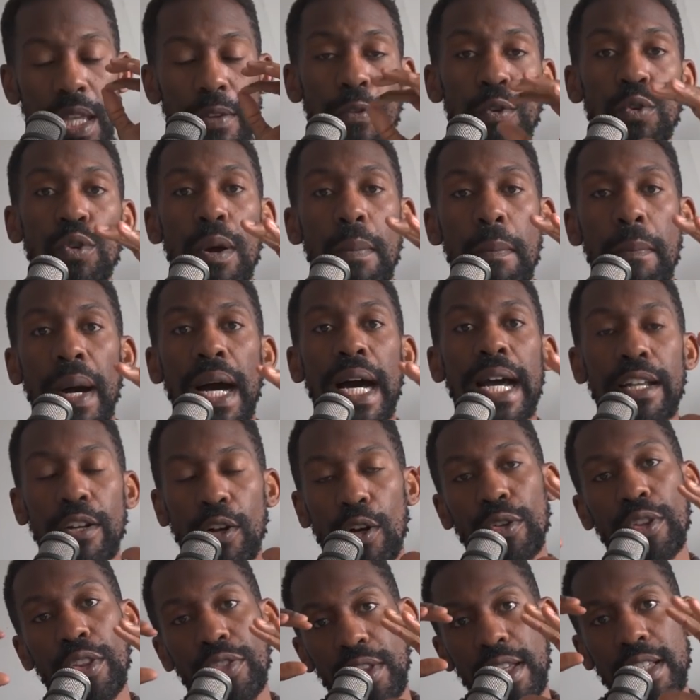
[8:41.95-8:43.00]
if you combine
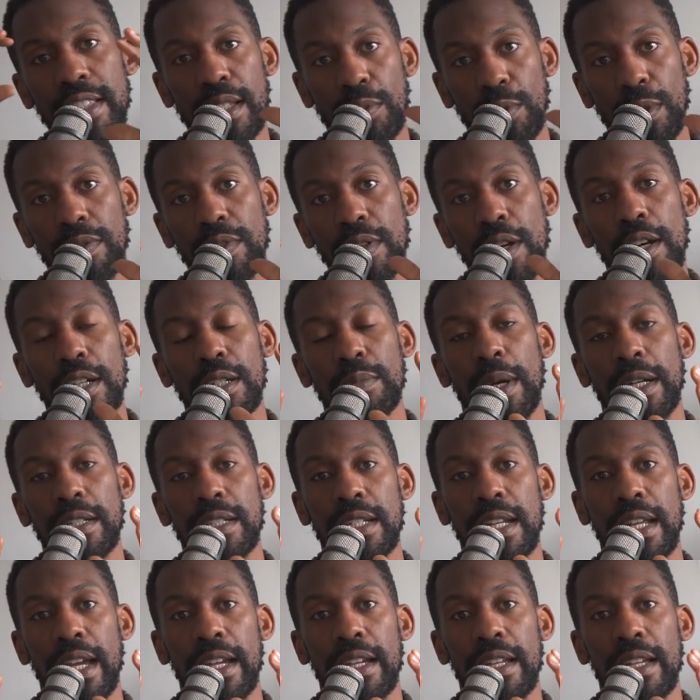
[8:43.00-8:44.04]
all the things that we've talked about
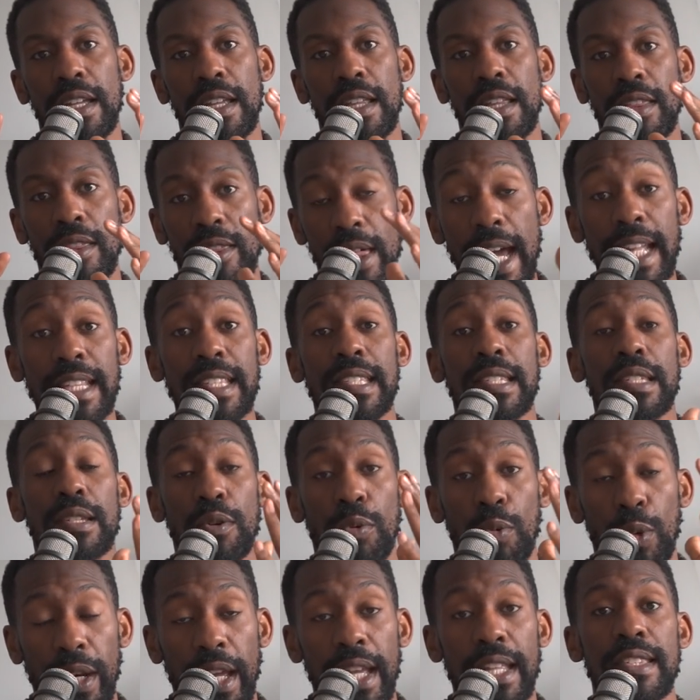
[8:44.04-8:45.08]
today, that's
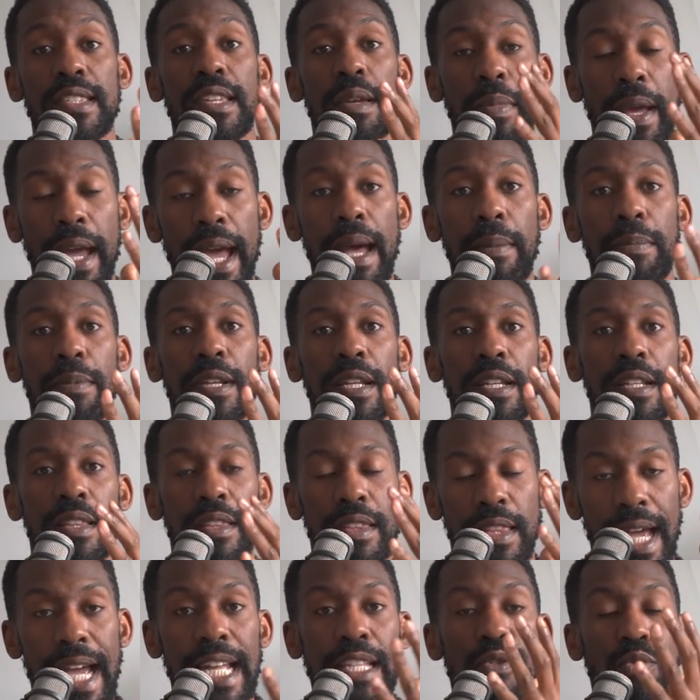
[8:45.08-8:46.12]
what ends up
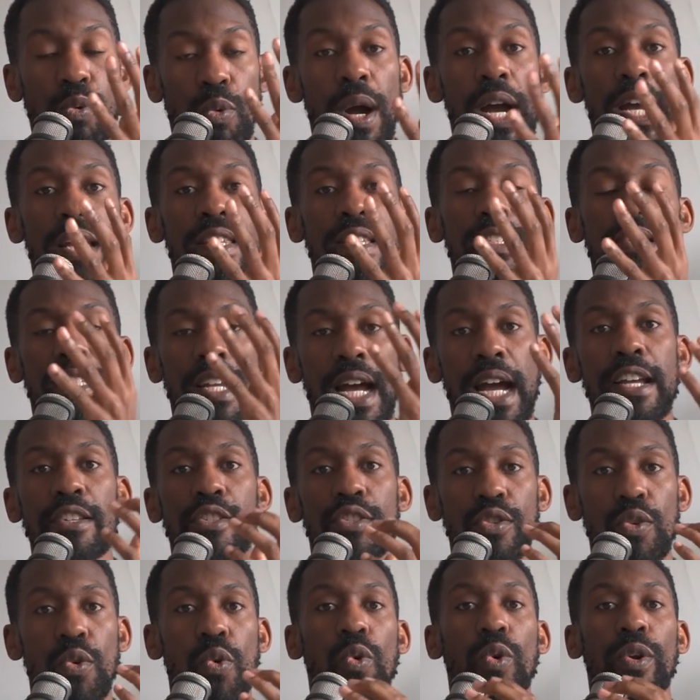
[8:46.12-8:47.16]
happening. That's why this
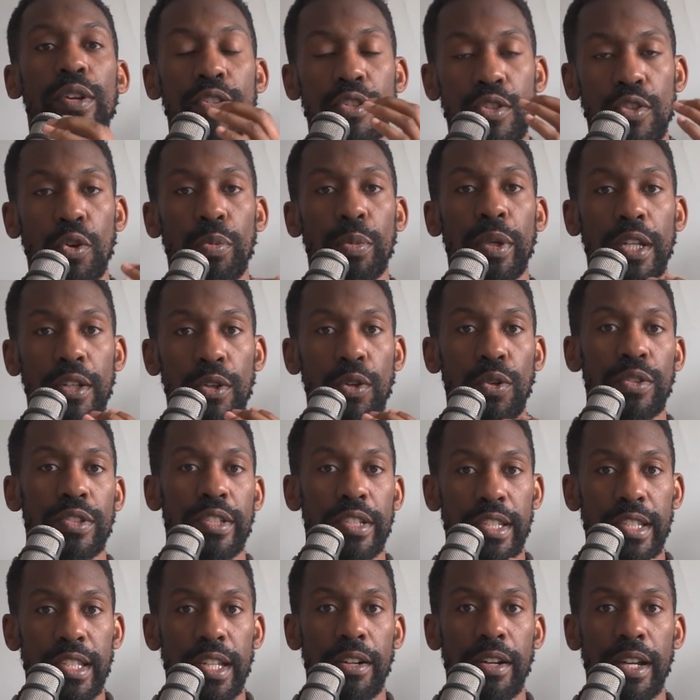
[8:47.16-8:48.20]
guy's scoring so many goals
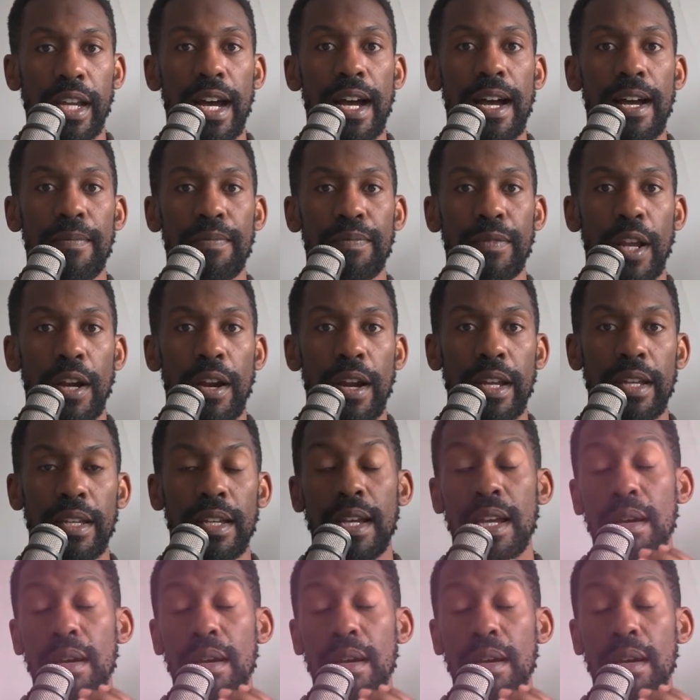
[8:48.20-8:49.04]
in Serie A. All right.